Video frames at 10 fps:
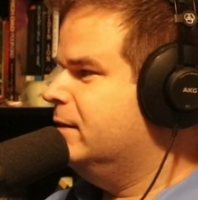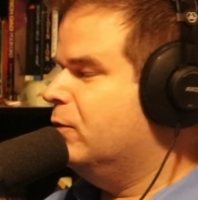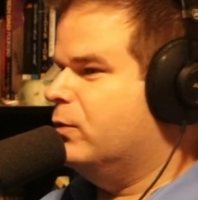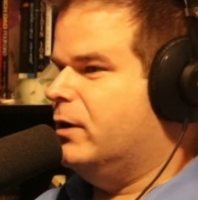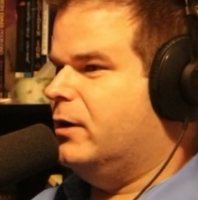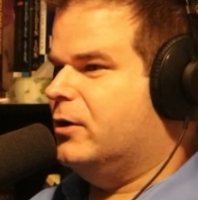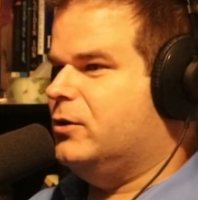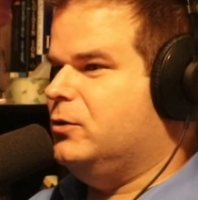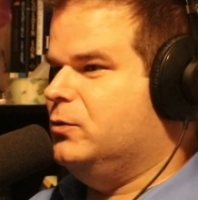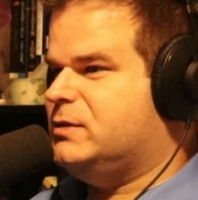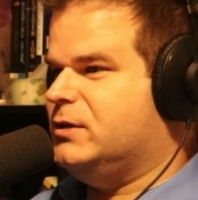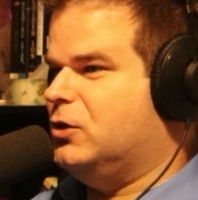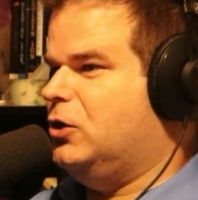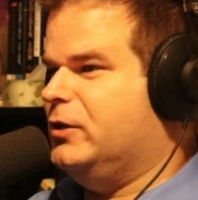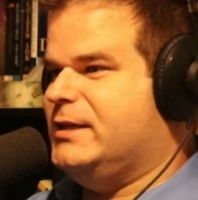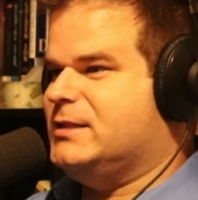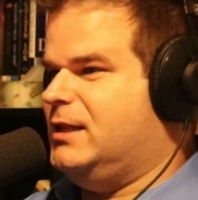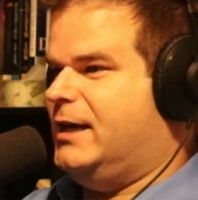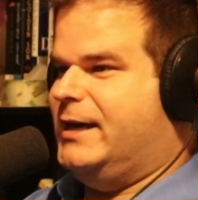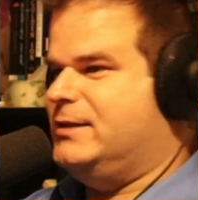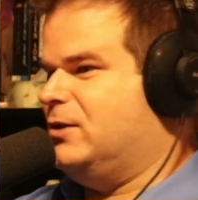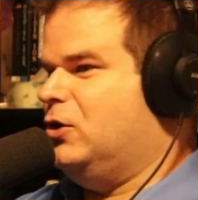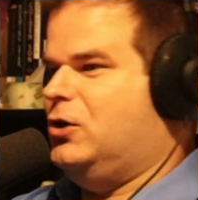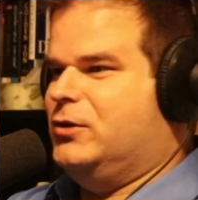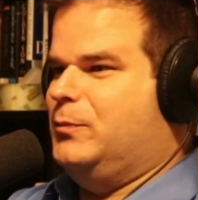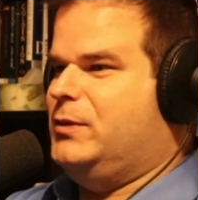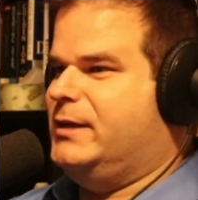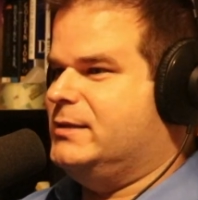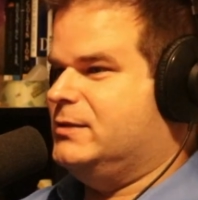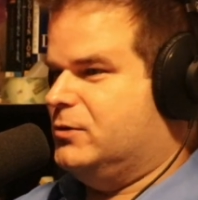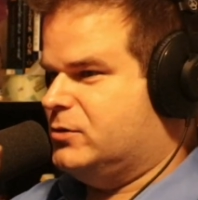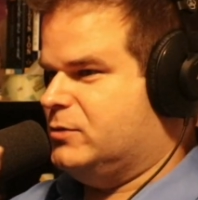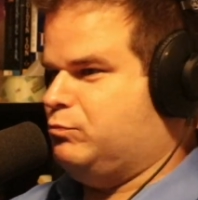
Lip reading: where you see all these lines, all the place, and it's just